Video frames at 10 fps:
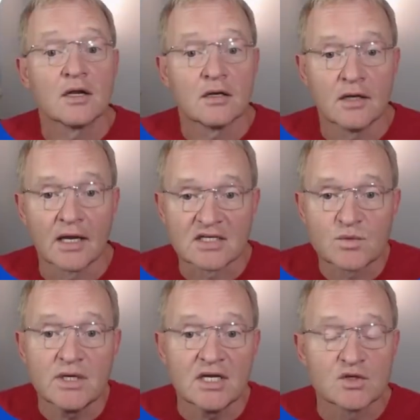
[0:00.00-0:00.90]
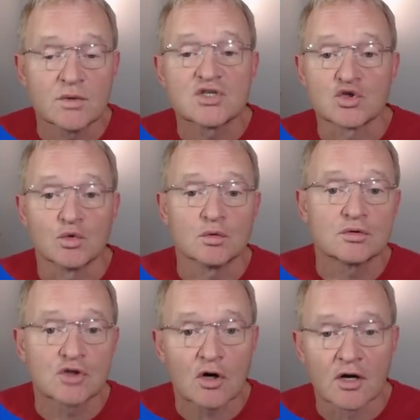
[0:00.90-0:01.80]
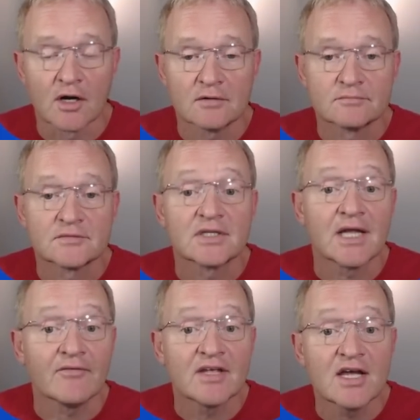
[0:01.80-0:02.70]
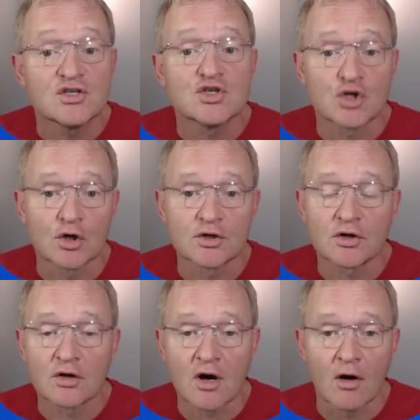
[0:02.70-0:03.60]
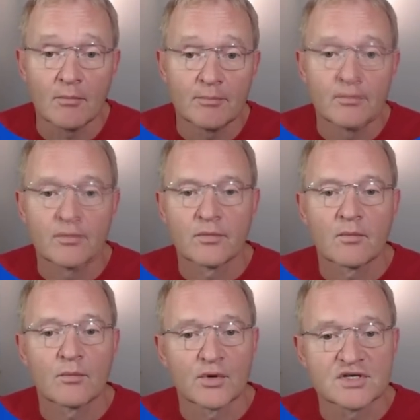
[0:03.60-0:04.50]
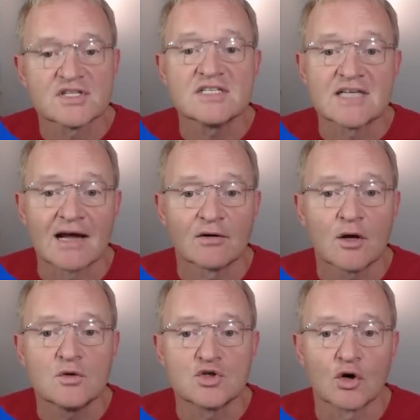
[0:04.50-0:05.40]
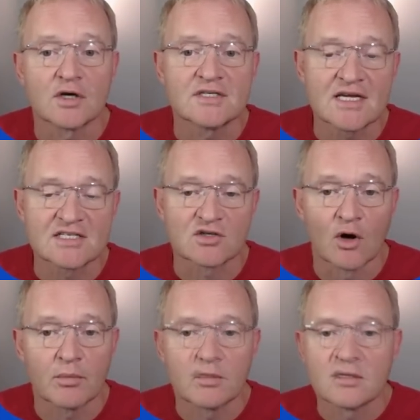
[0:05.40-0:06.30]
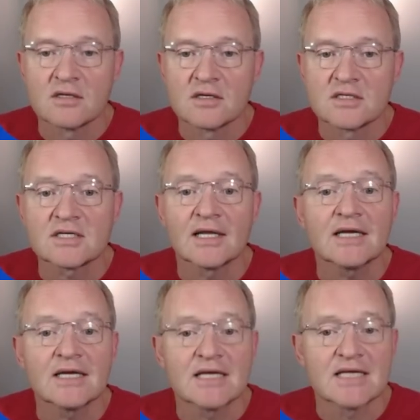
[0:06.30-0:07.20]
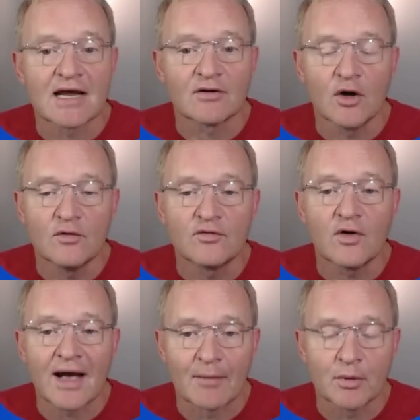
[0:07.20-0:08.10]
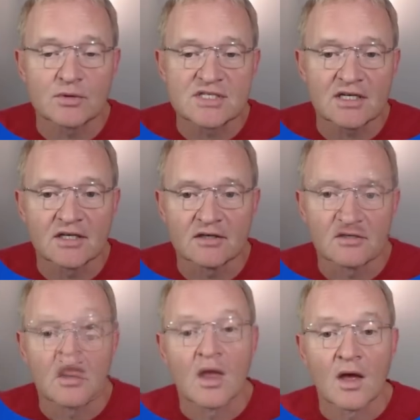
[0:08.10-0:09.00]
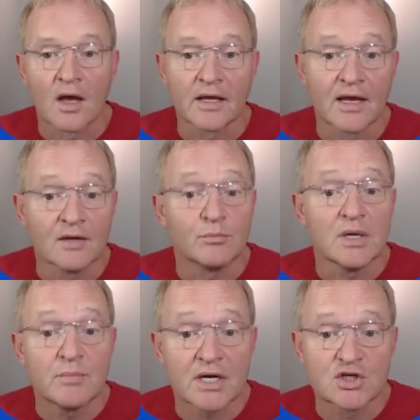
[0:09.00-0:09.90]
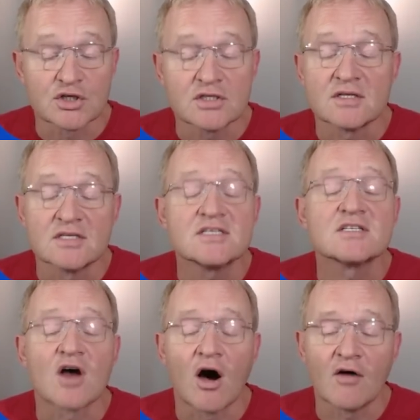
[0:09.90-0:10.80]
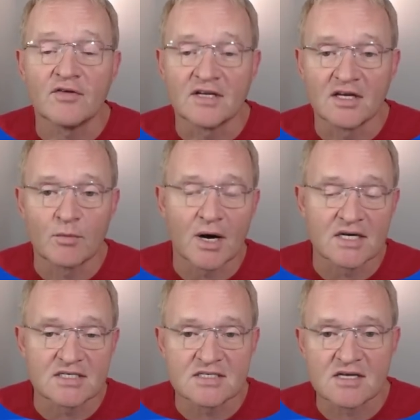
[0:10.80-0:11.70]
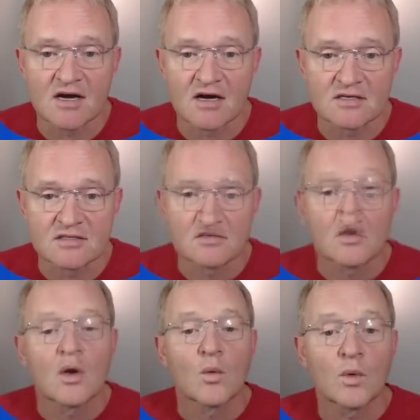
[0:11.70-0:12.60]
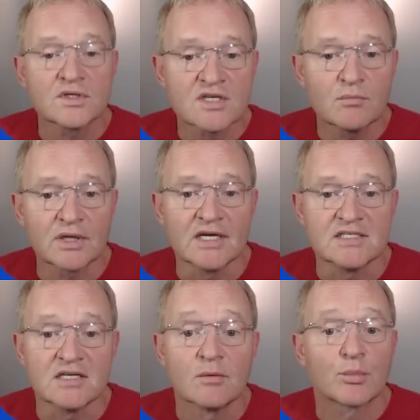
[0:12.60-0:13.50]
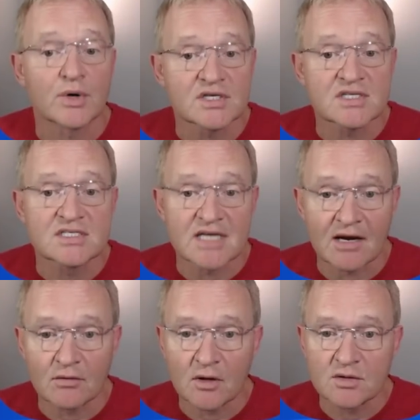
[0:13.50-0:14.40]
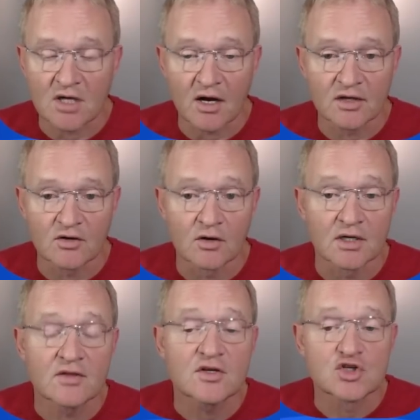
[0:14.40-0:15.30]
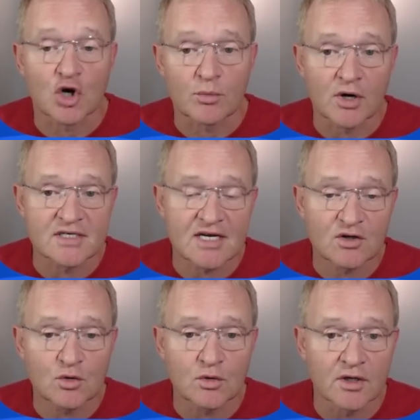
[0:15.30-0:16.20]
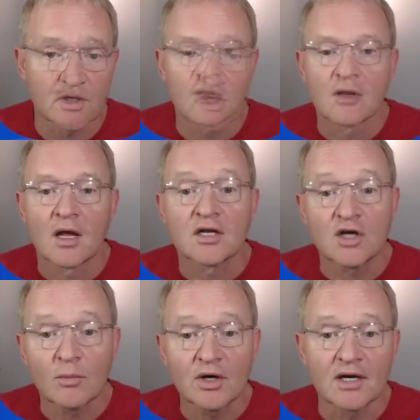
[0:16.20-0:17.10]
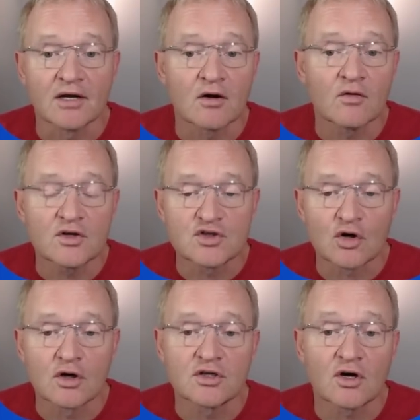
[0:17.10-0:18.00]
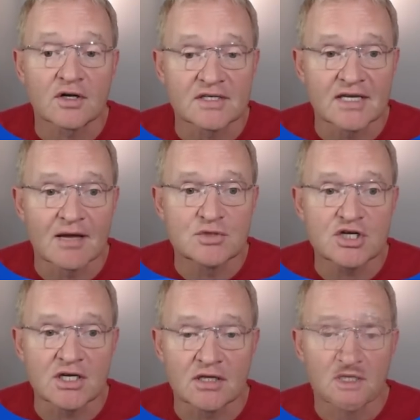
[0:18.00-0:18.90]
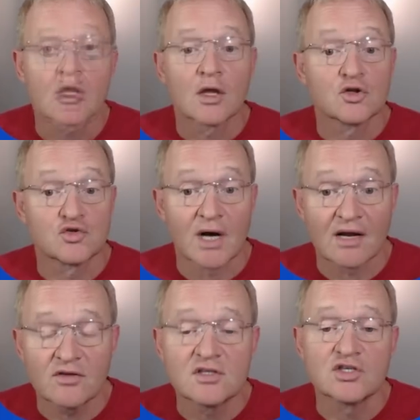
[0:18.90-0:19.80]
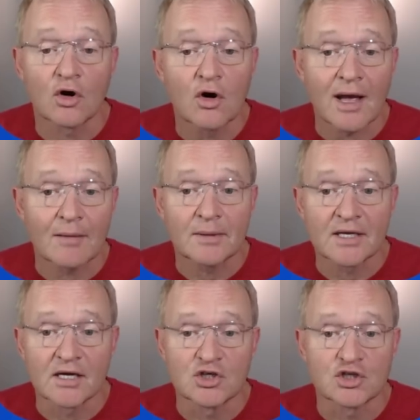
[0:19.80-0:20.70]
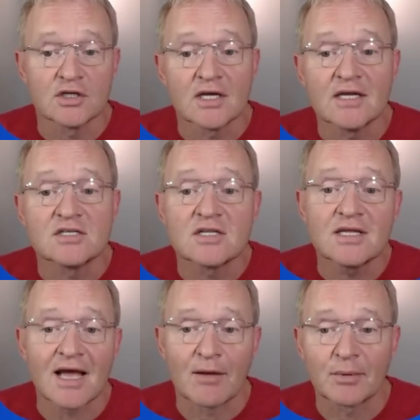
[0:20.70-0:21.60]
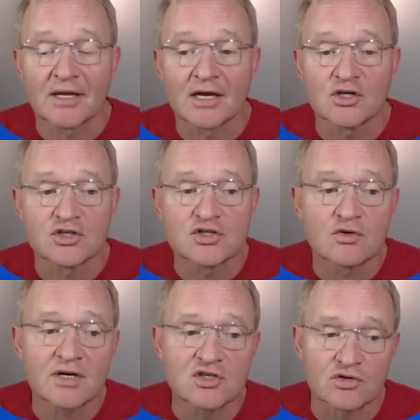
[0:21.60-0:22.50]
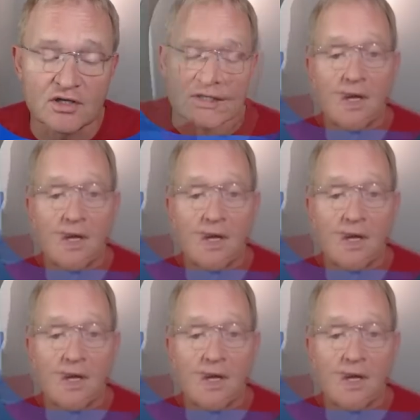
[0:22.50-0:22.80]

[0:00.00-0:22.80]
Next, we need to install Docker. Navigate to docker.com. Press the download Docker desktop. Select download for Apple Silicon. Again, be patient, this is half a gigabyte in size. Once completed, press the downloads icon in the top right-hand corner. Double-click on the docker.dmg. Drag the Docker application into the applications directory.